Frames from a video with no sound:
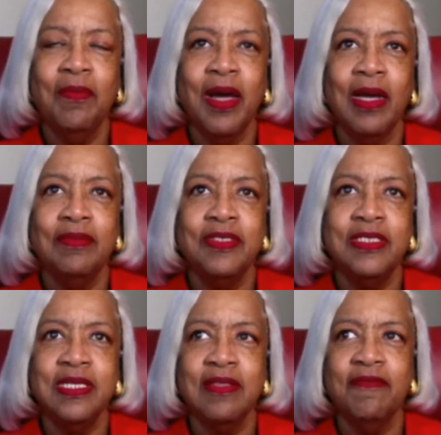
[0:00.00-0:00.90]
I'm
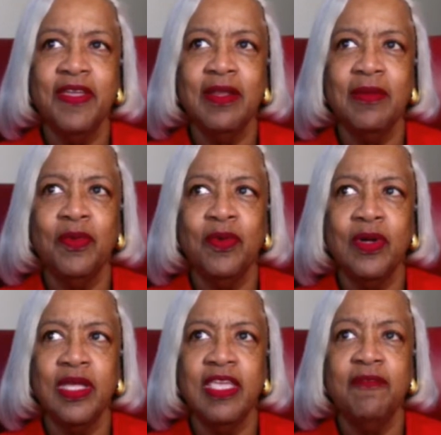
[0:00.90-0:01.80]
still available.
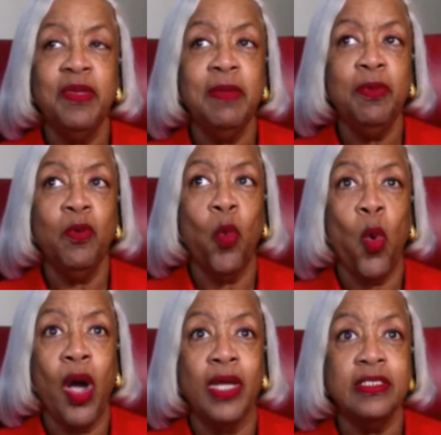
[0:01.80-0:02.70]
If people want,